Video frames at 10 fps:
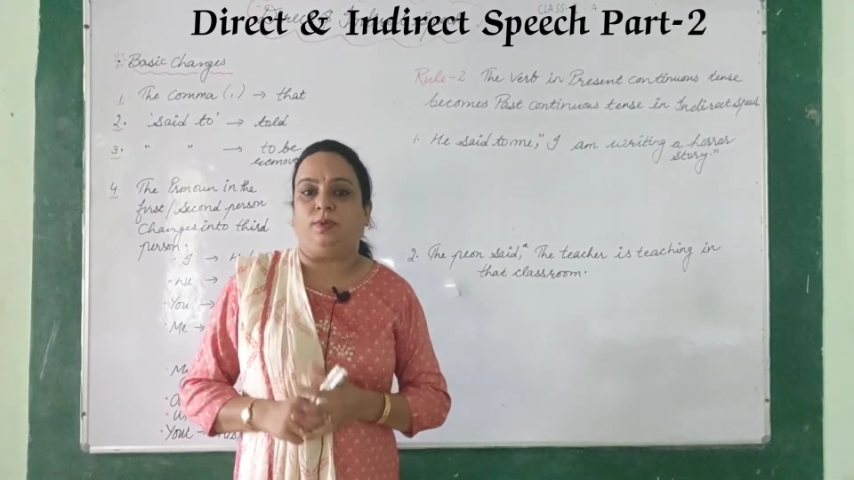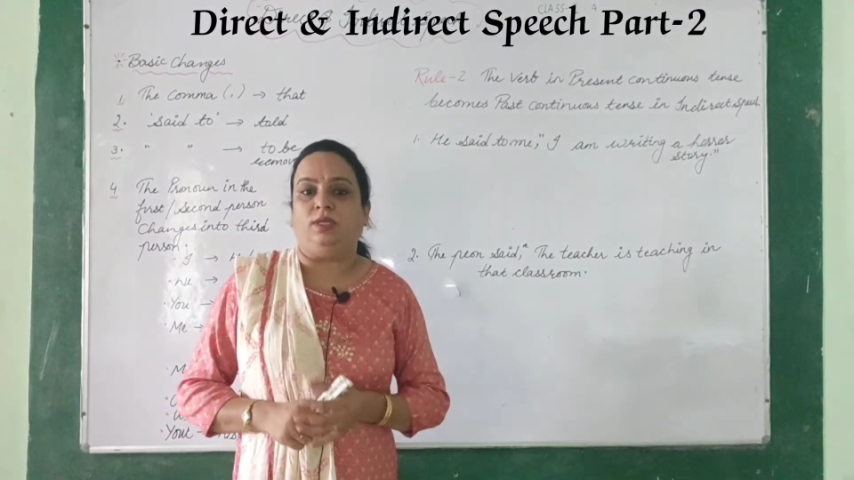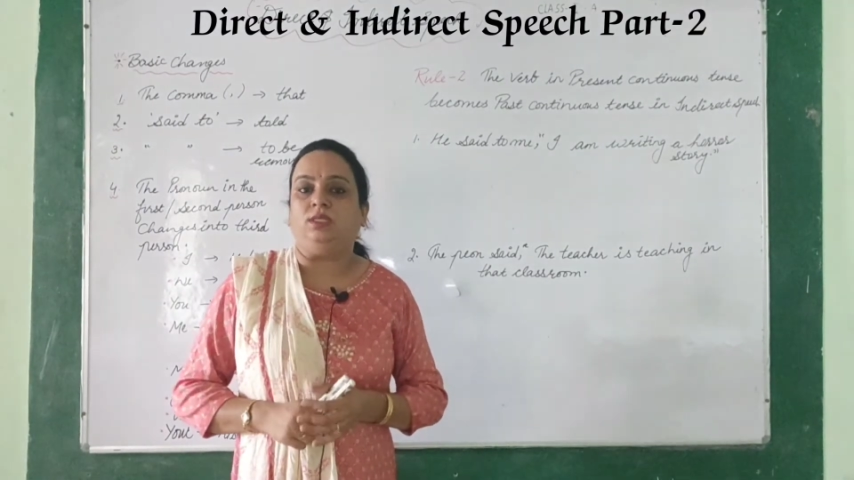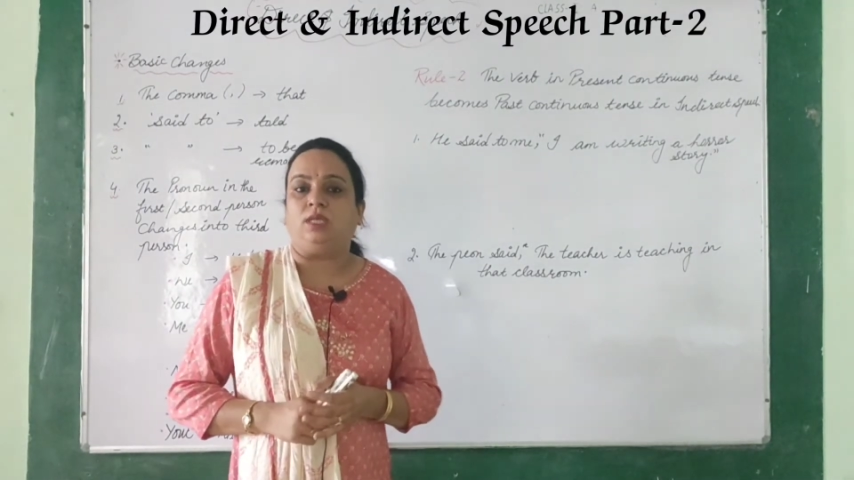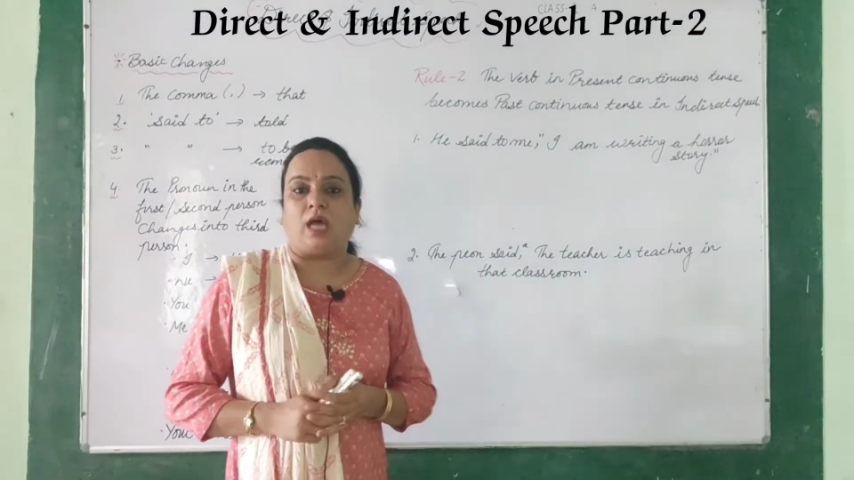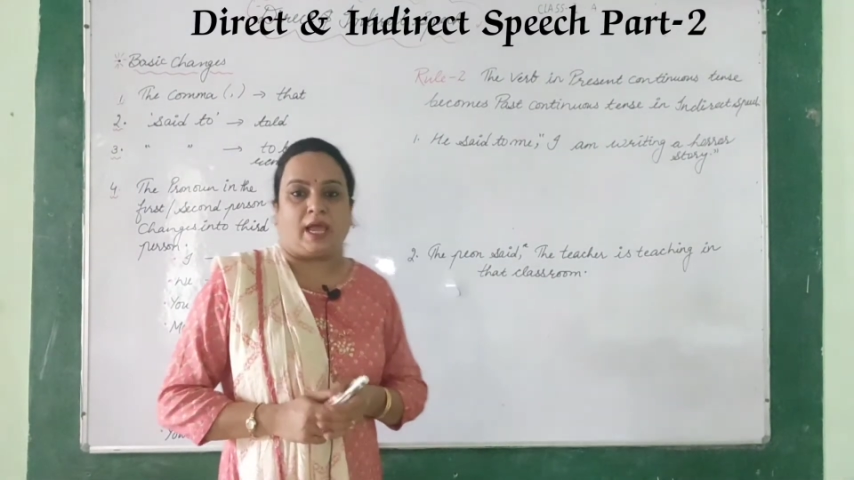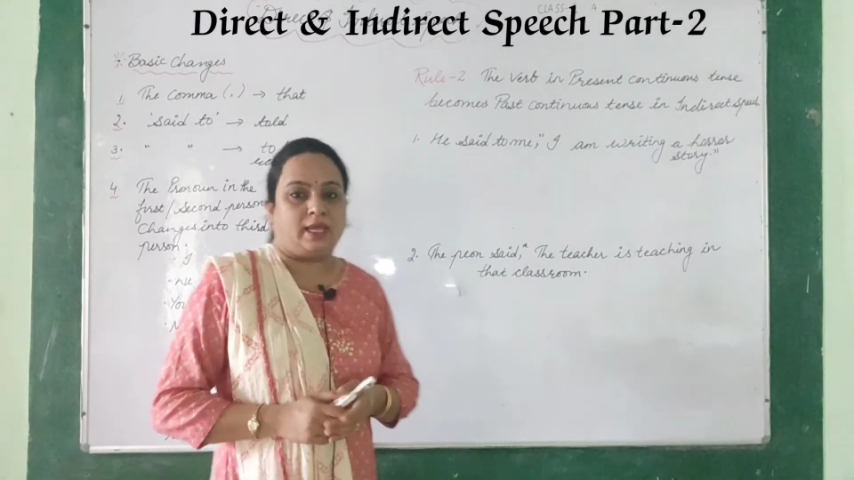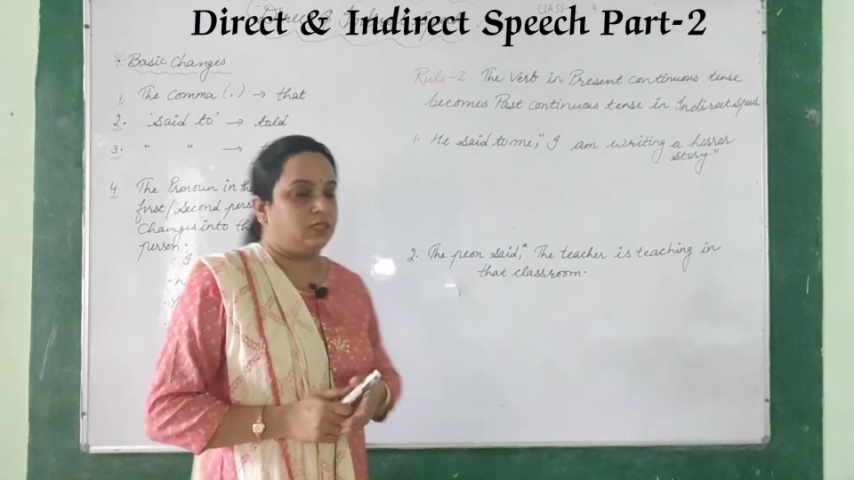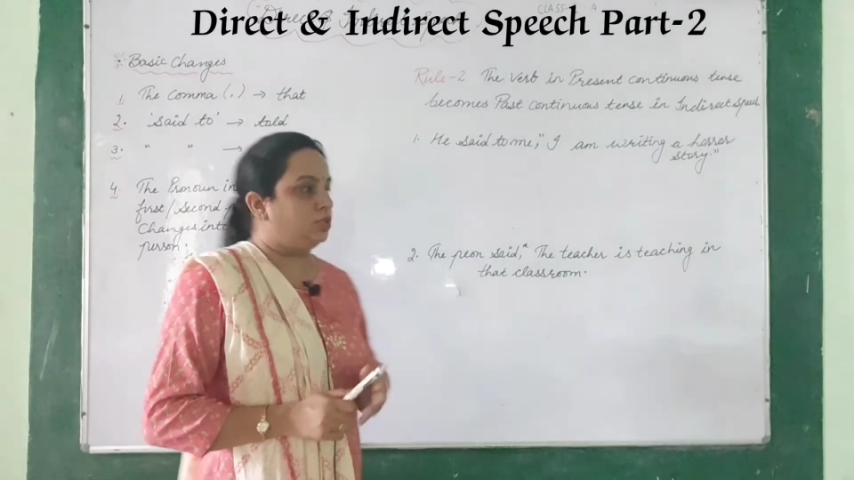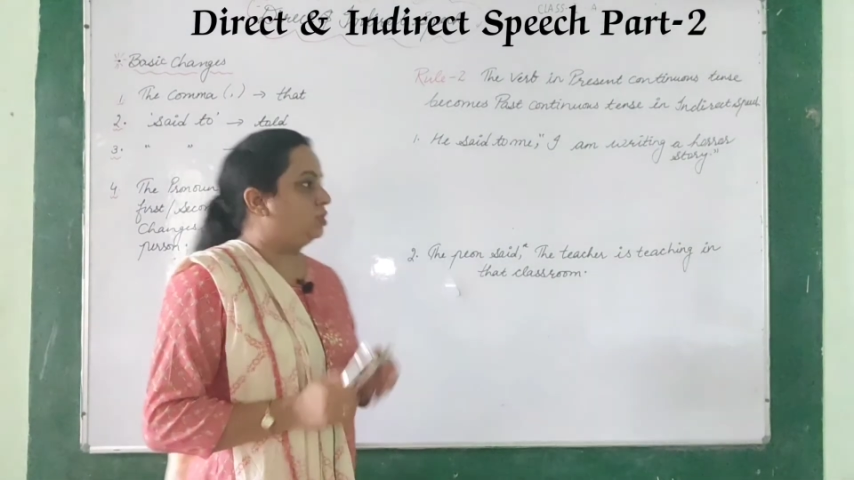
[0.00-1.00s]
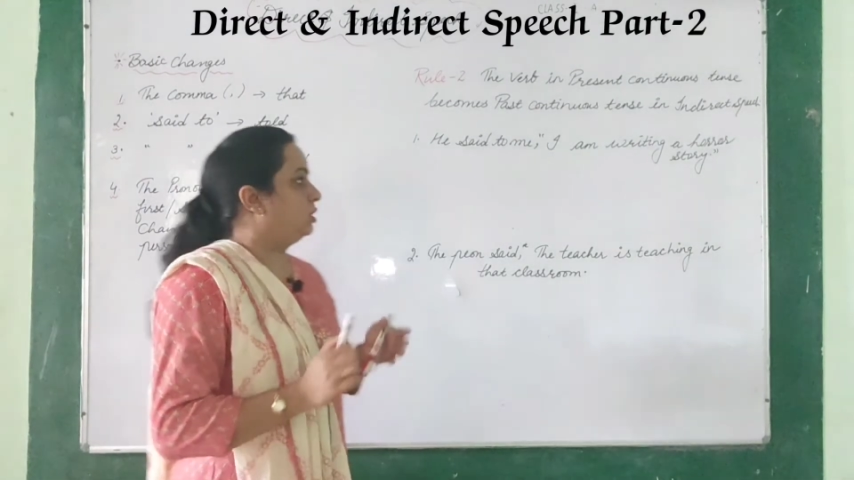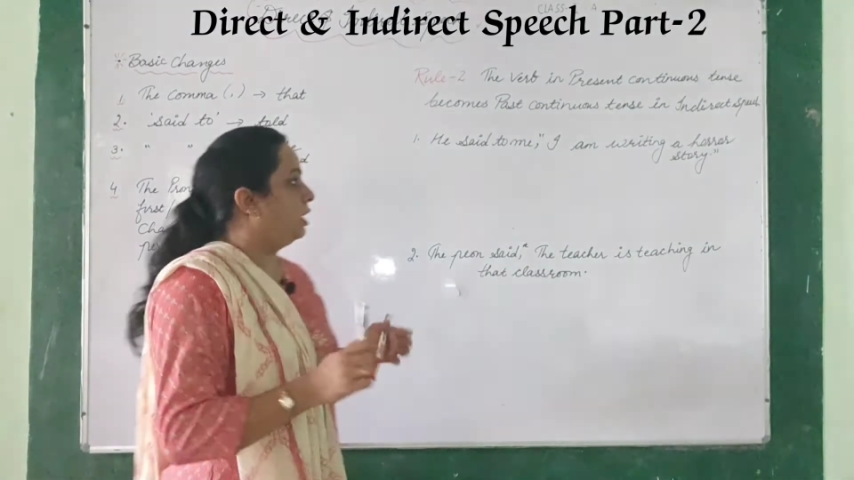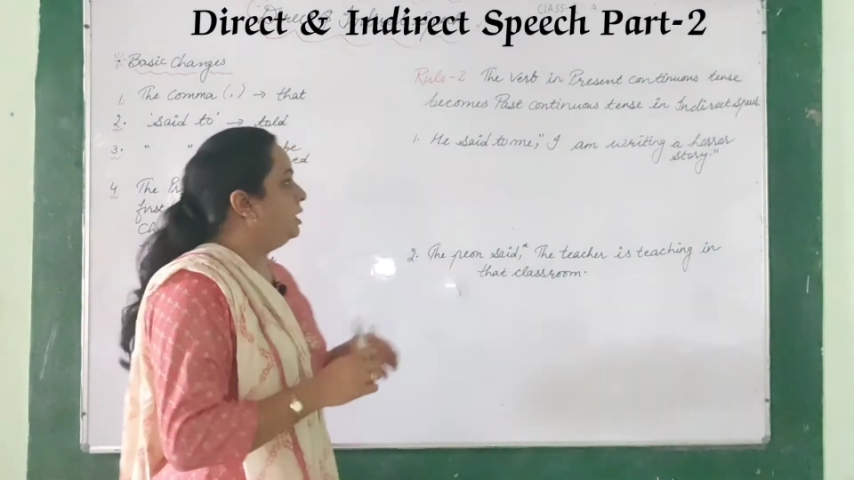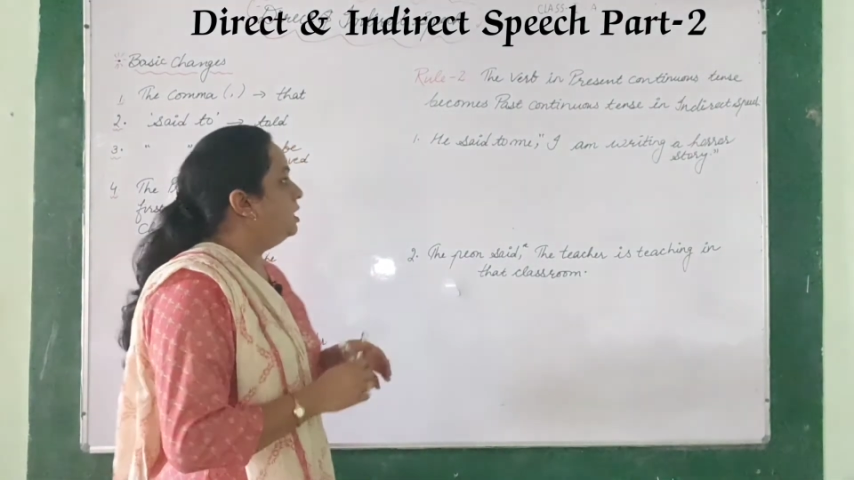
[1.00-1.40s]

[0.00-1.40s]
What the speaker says: plus ing, right?